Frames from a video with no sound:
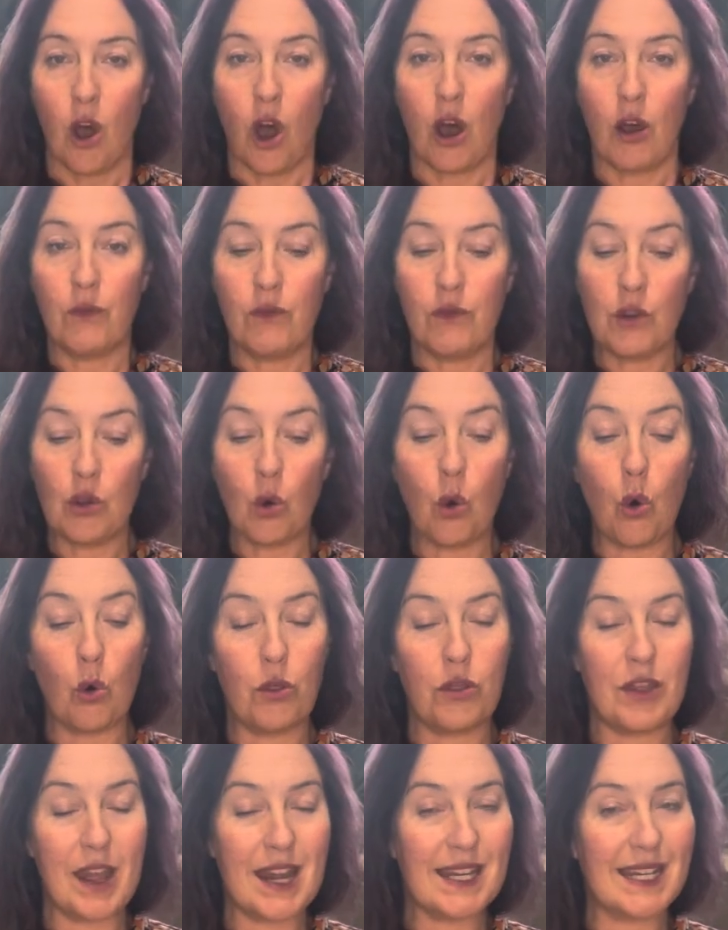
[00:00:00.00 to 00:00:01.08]
of your
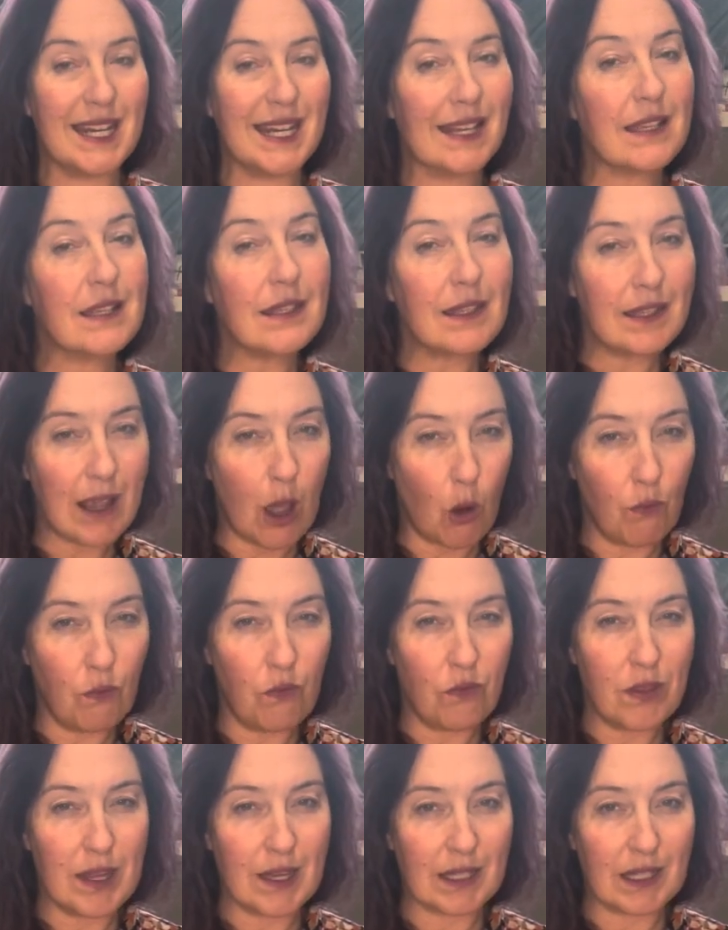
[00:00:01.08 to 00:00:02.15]
authentic
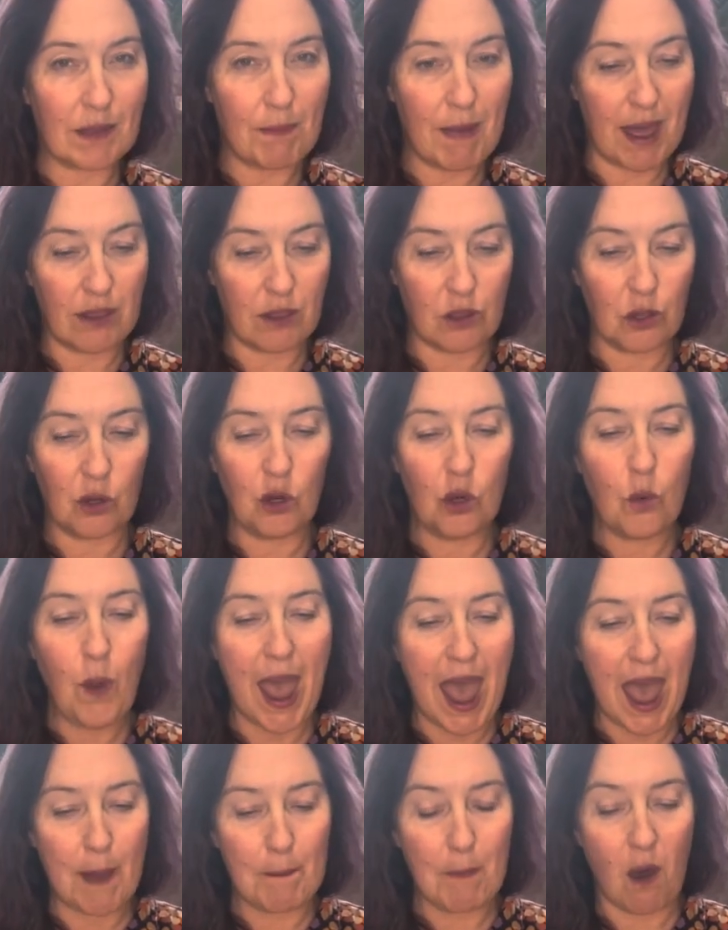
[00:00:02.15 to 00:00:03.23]
self this month. Who
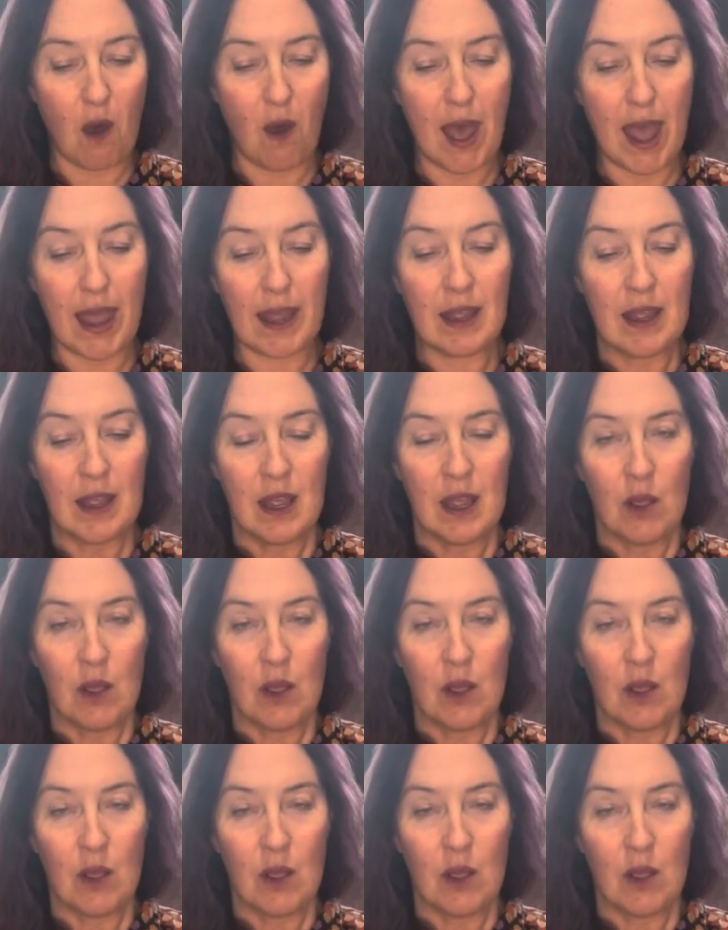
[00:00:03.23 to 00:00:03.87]
am I?